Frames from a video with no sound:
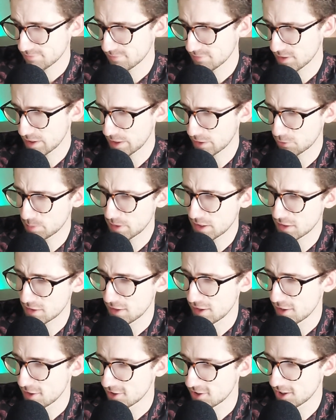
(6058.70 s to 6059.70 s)
Can't speak.
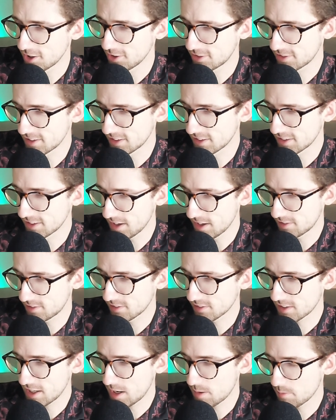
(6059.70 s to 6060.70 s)
Jerry Skitardis
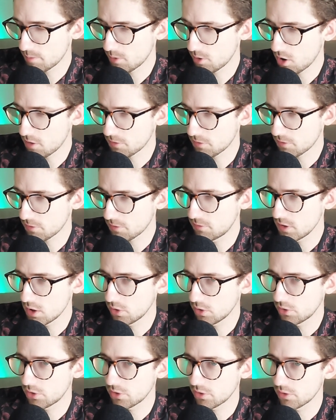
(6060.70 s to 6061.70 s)
has come off the
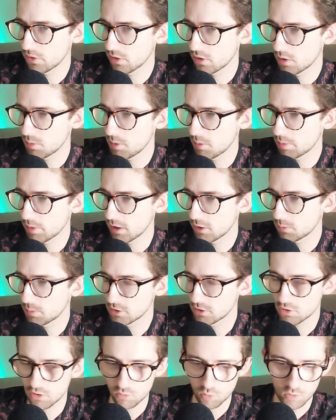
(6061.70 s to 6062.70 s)
field to be replaced by
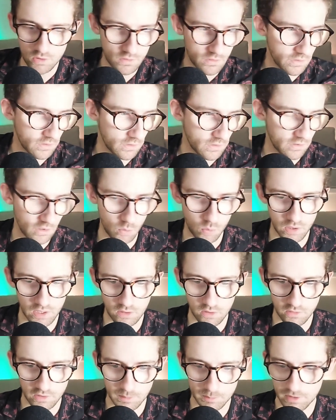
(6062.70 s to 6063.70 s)
Josh Risdon. So we'll
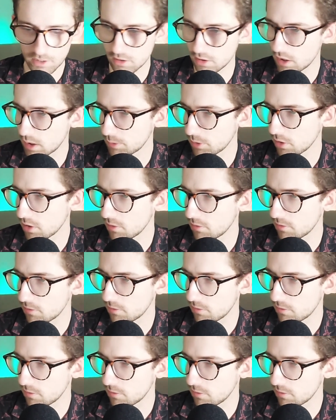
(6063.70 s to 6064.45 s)
get those updated lineups on the